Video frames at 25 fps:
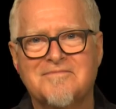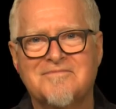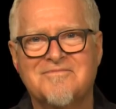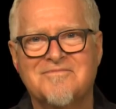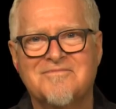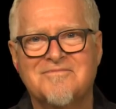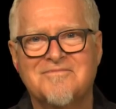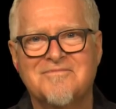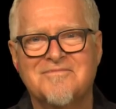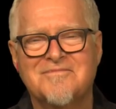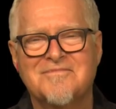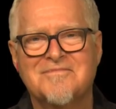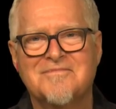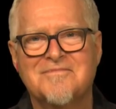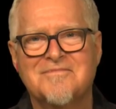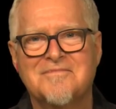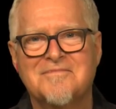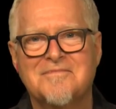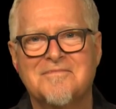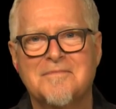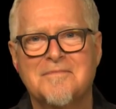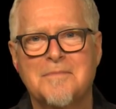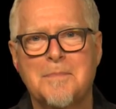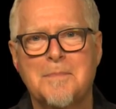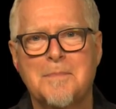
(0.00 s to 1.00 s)

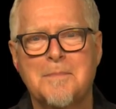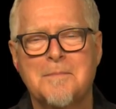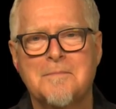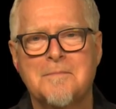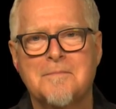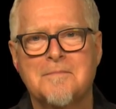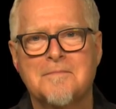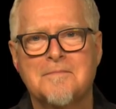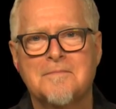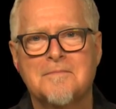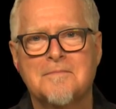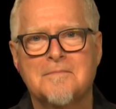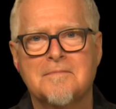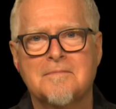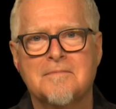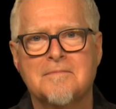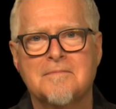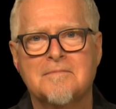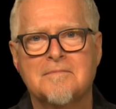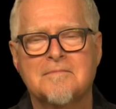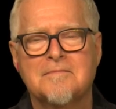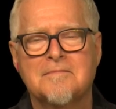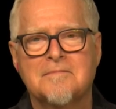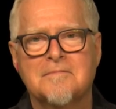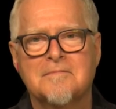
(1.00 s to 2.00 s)

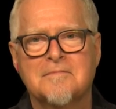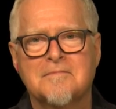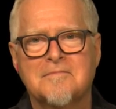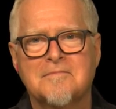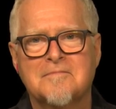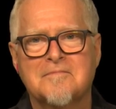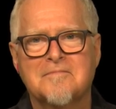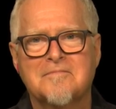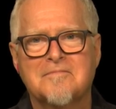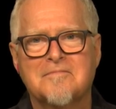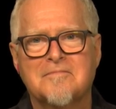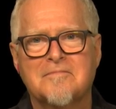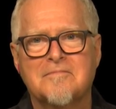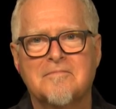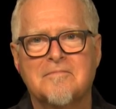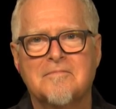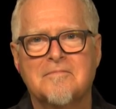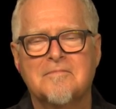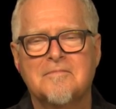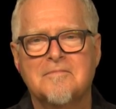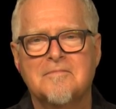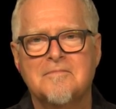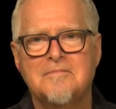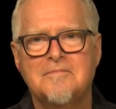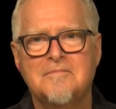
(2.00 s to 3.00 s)

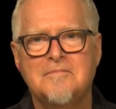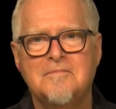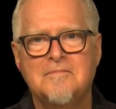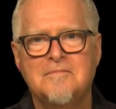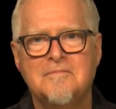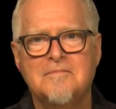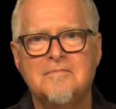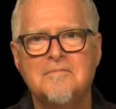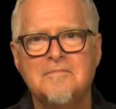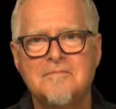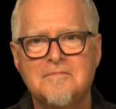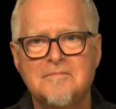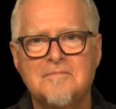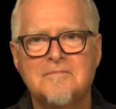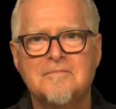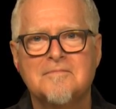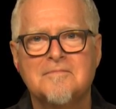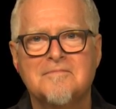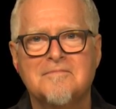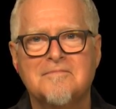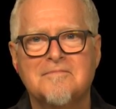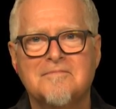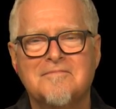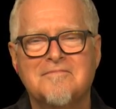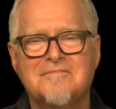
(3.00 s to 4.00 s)

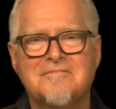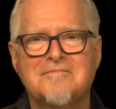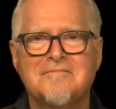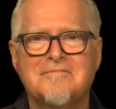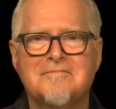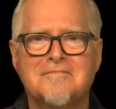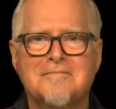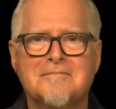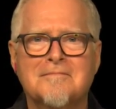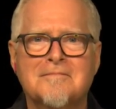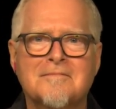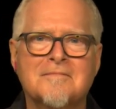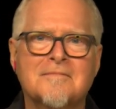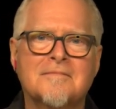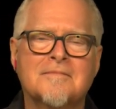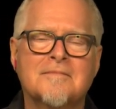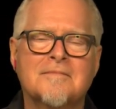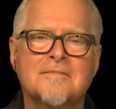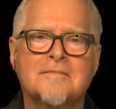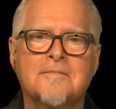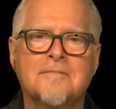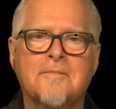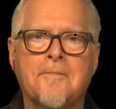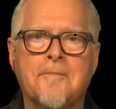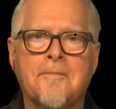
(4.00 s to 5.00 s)

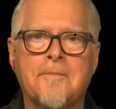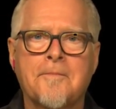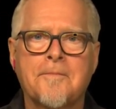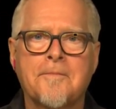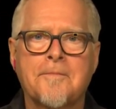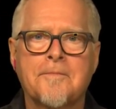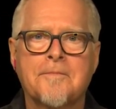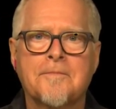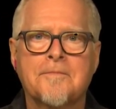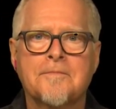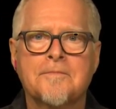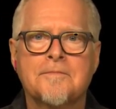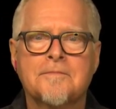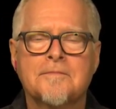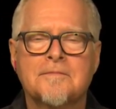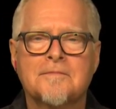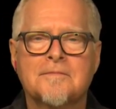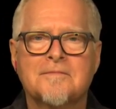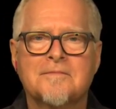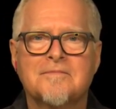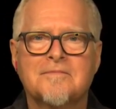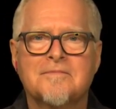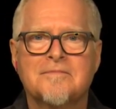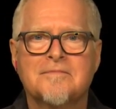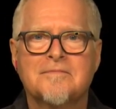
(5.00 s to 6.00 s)

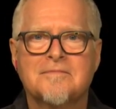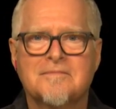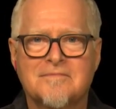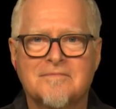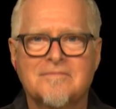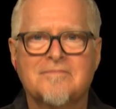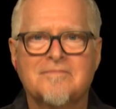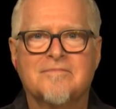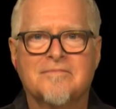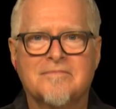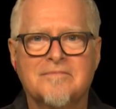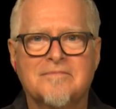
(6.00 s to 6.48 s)
[no speech]